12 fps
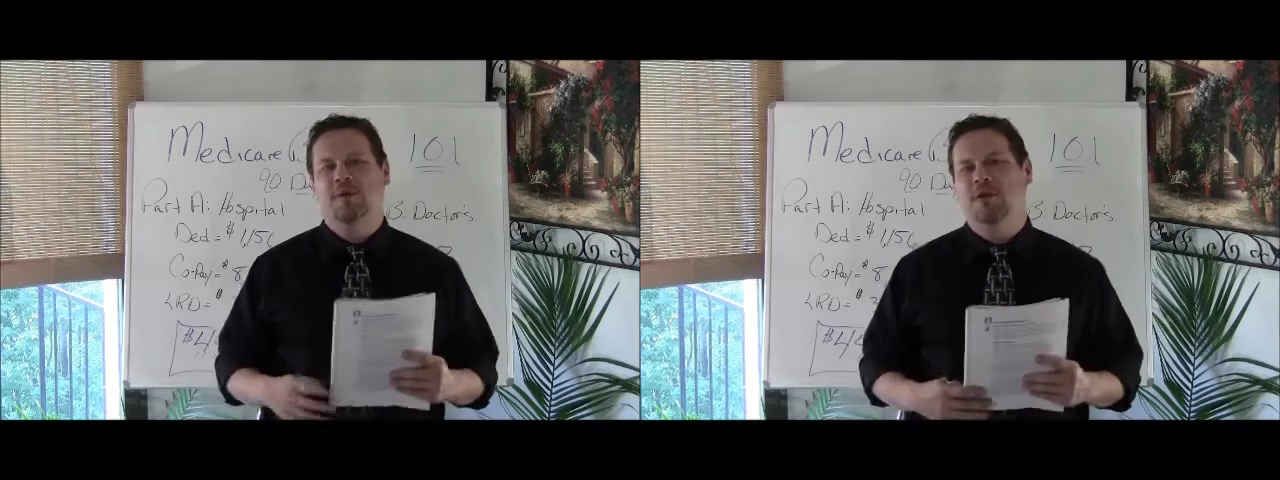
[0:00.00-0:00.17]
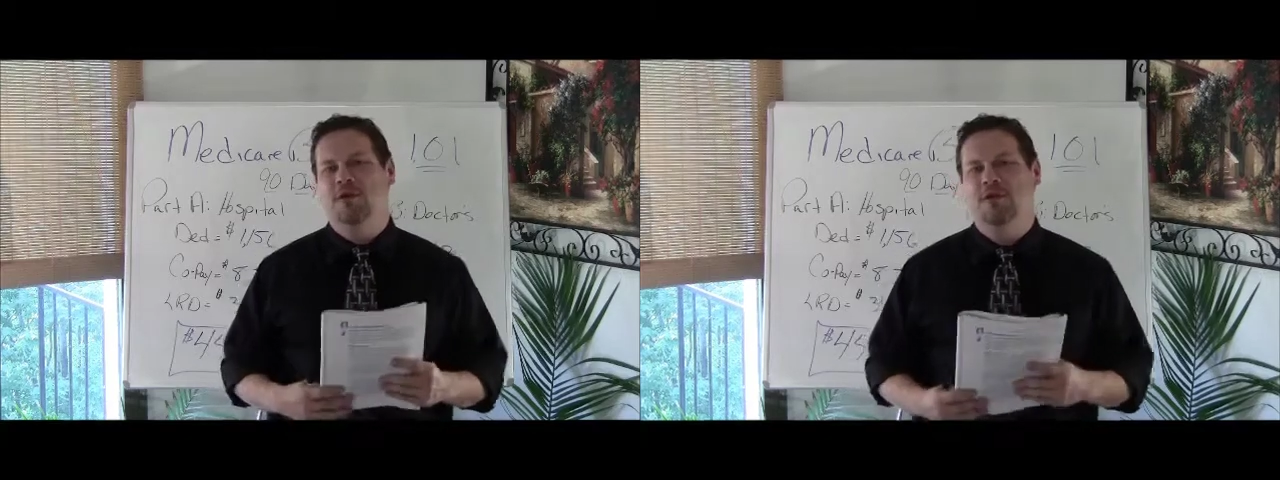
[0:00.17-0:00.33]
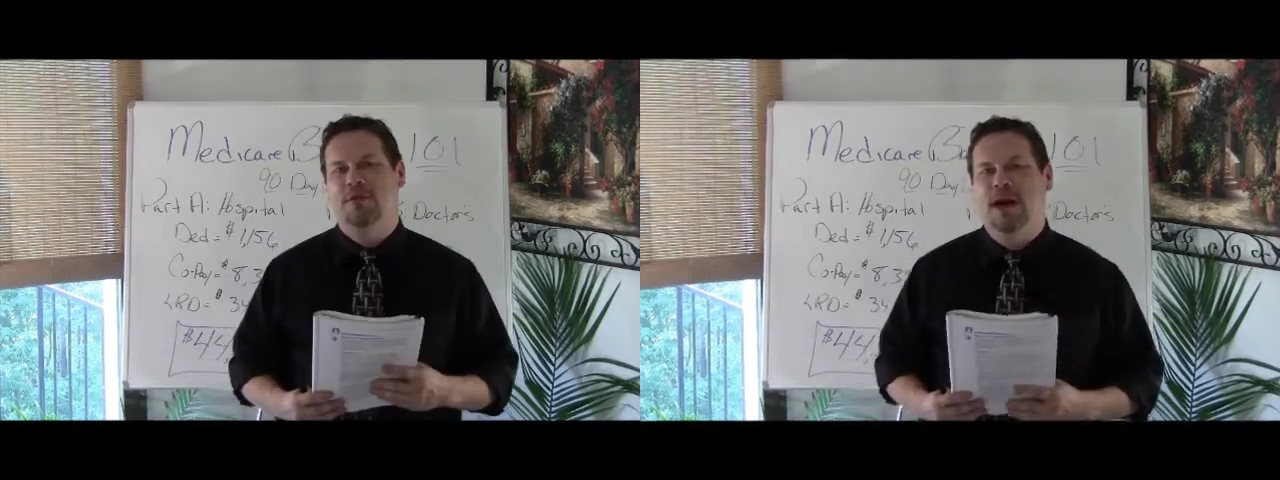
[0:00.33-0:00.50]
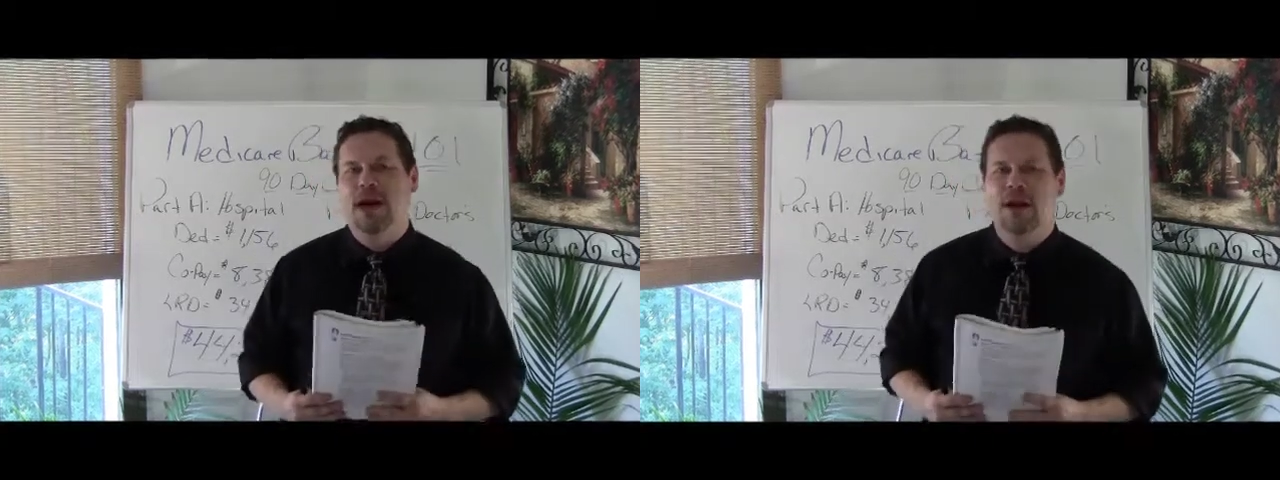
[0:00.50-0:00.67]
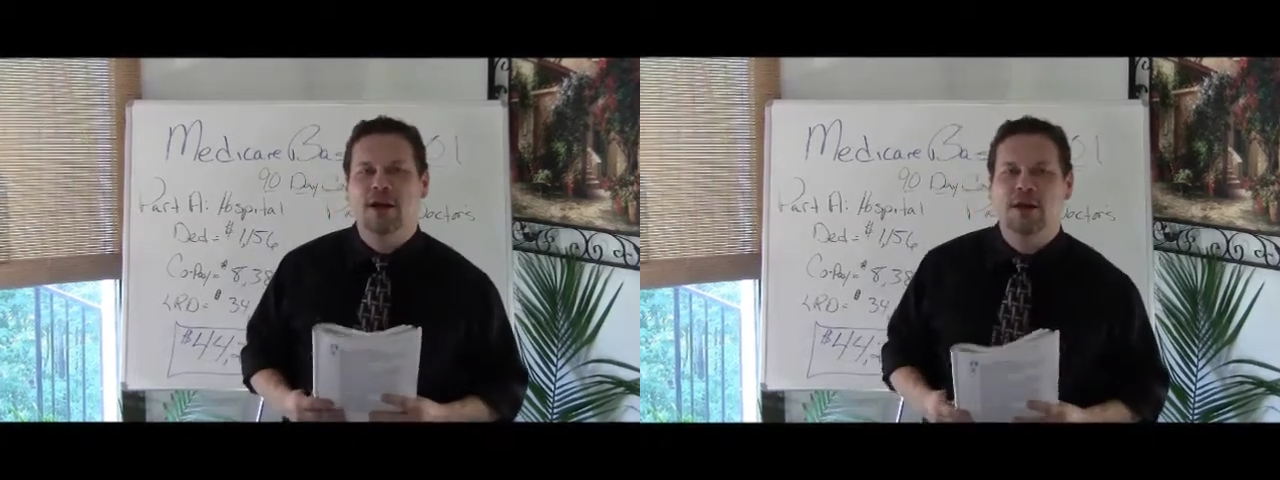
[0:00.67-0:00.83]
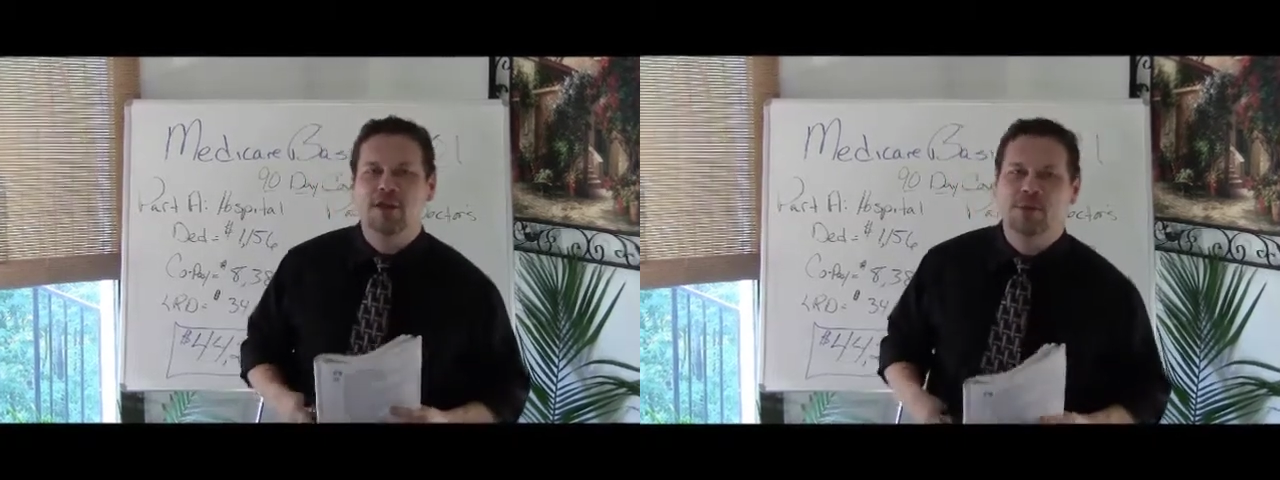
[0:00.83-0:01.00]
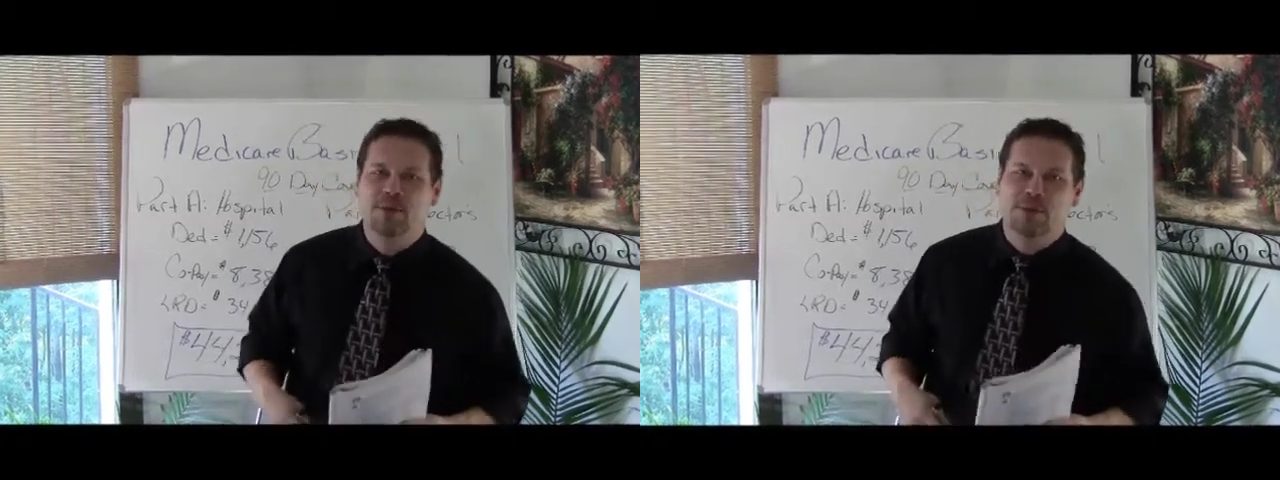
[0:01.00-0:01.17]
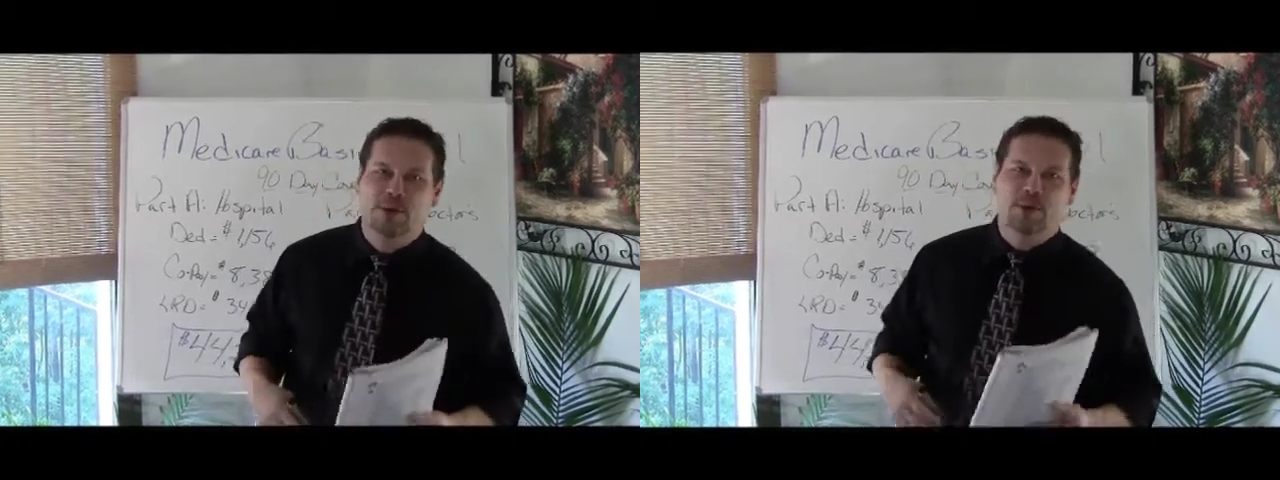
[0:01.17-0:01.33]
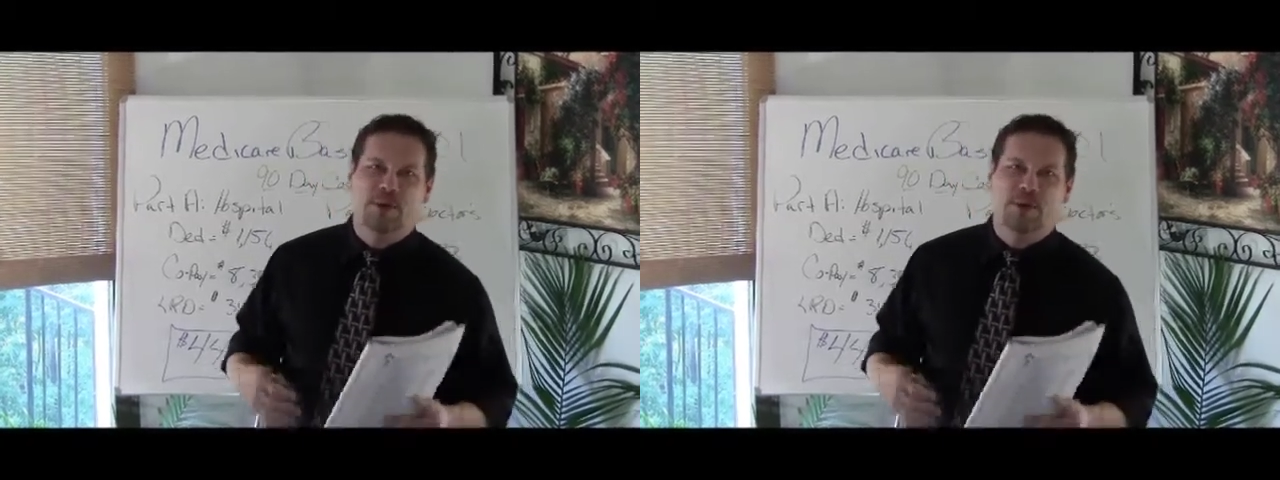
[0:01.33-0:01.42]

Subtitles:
Moving right on through,